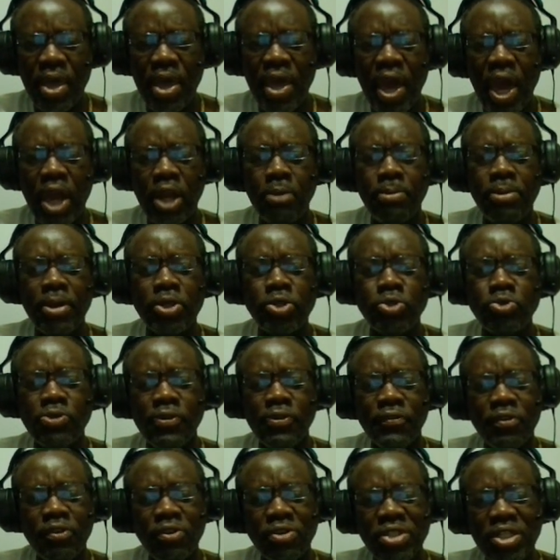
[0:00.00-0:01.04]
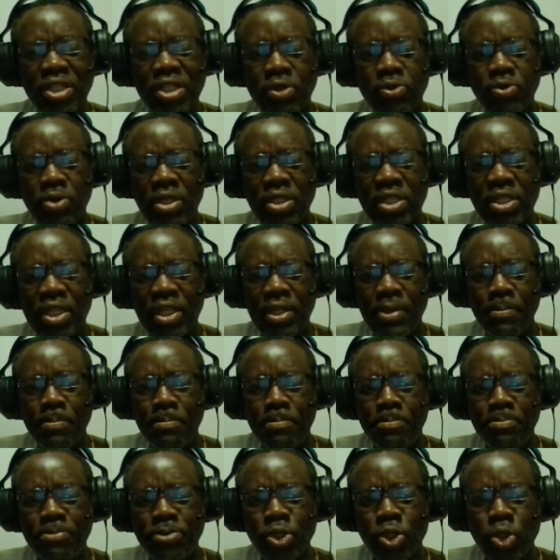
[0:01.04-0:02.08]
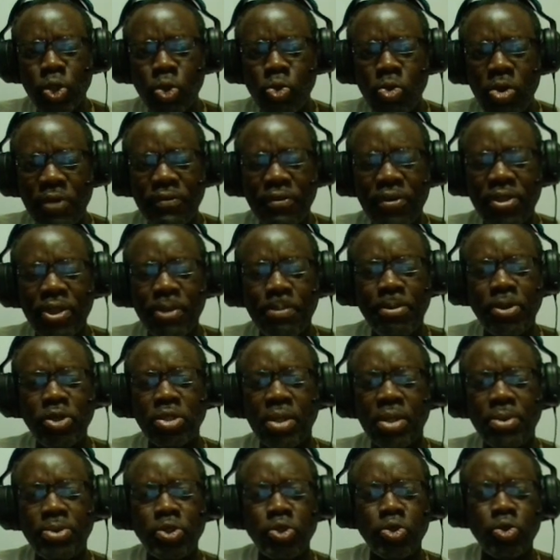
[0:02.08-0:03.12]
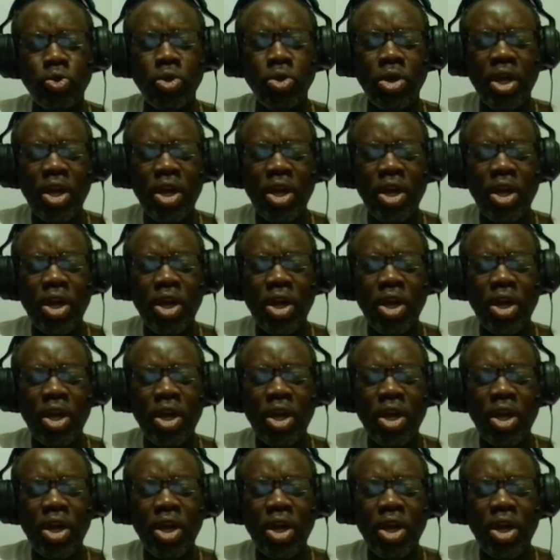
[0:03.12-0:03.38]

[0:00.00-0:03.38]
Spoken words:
And number two, of course, creating the square for the bishop to